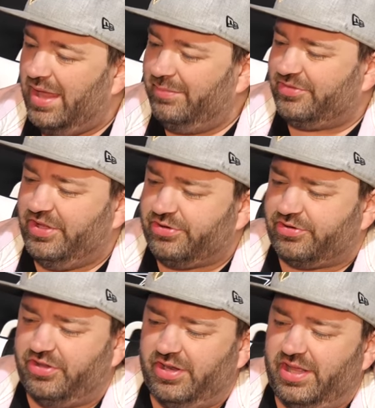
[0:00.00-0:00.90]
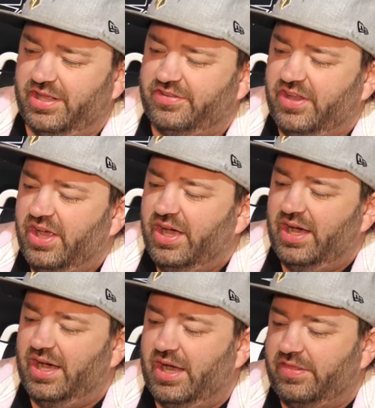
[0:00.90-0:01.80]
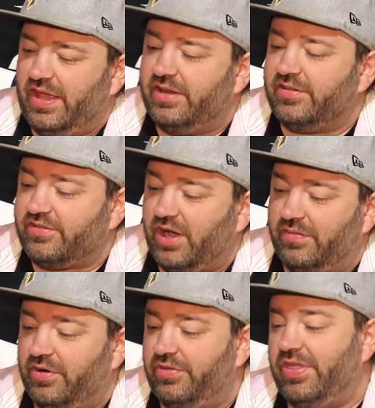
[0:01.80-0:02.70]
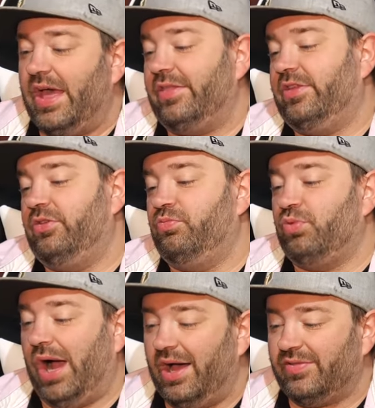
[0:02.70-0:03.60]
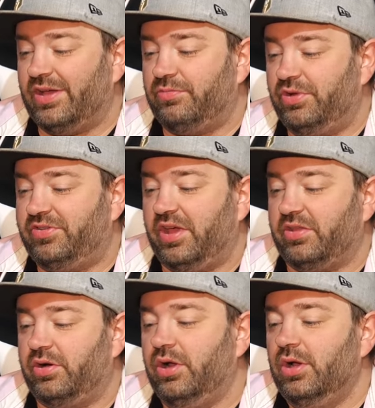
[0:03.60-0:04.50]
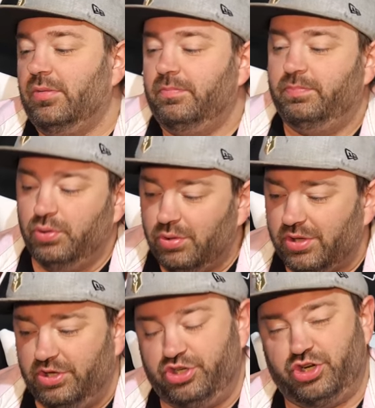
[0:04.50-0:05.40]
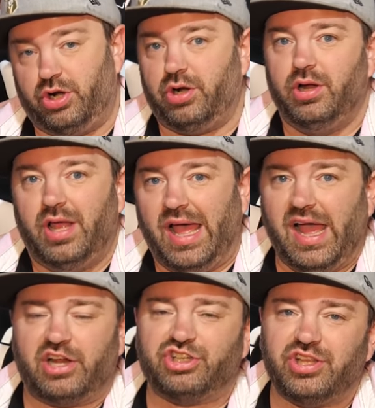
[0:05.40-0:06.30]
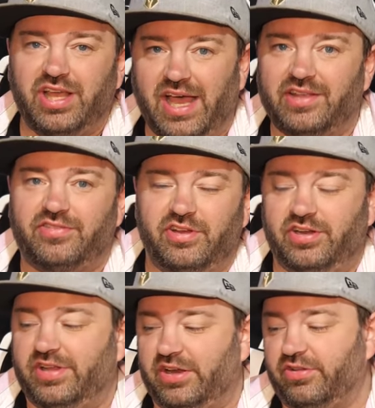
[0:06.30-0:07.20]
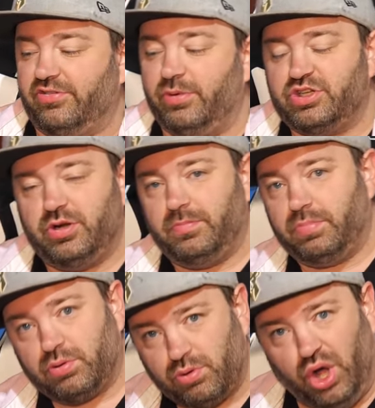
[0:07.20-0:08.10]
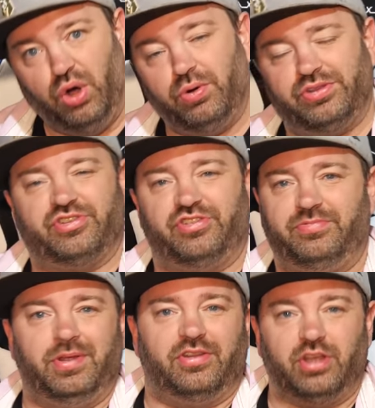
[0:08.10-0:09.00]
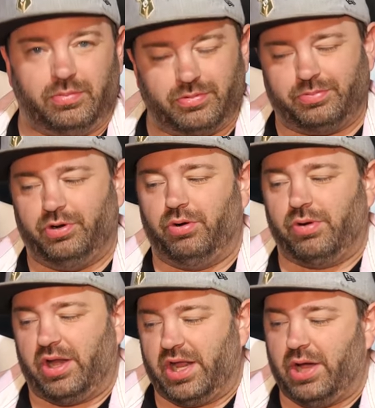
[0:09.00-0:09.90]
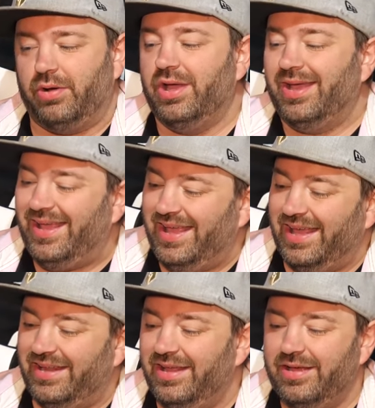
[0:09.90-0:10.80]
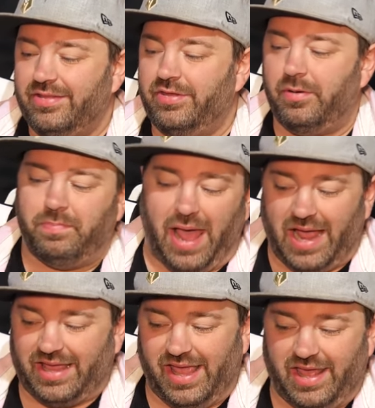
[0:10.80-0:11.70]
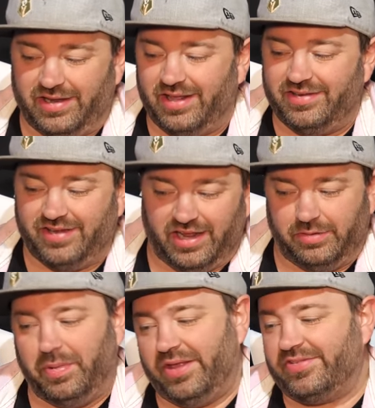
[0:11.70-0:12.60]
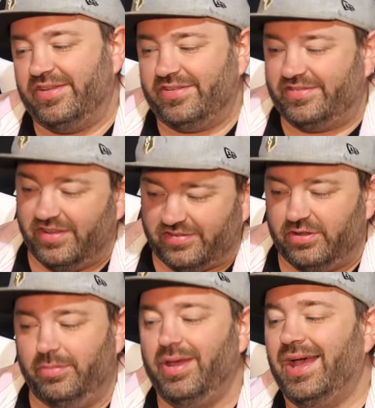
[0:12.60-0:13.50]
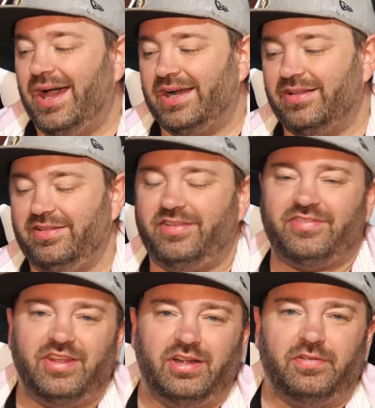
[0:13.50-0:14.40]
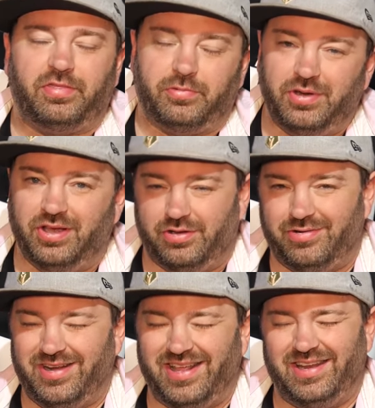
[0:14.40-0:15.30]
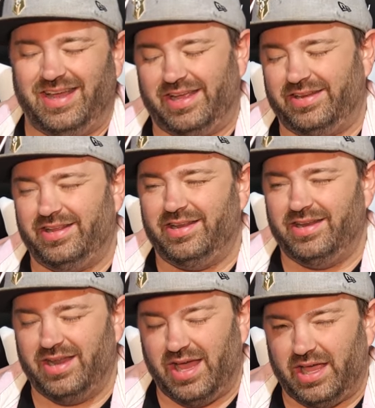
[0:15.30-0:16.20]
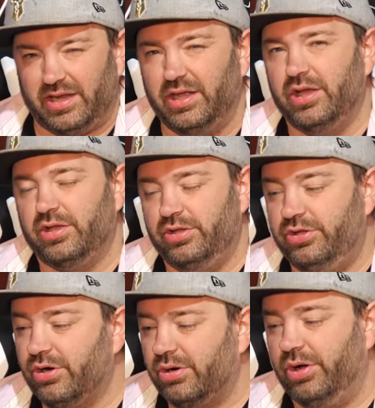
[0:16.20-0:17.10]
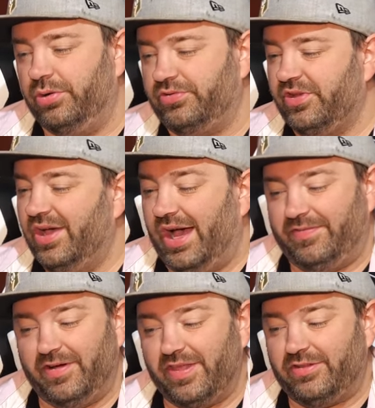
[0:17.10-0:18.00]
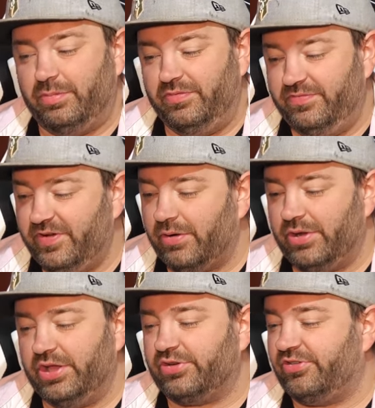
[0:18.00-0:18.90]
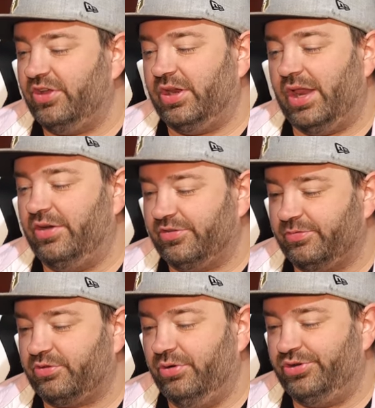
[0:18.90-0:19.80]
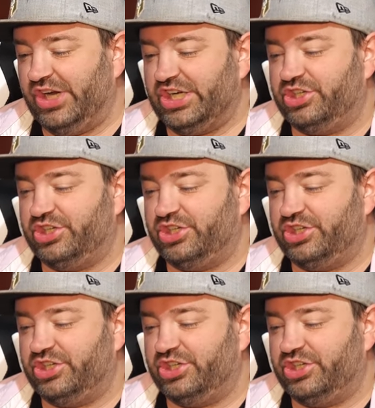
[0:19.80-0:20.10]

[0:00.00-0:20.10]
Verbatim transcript: And what's interesting is uh, they discovered that the online retailer Boulanger actually has the Nintendo Switch Pro, it's just being dubbed the Pro right now, in their back end database system at a listing of 399 euros. I find that to be very interesting, and here's some screenshots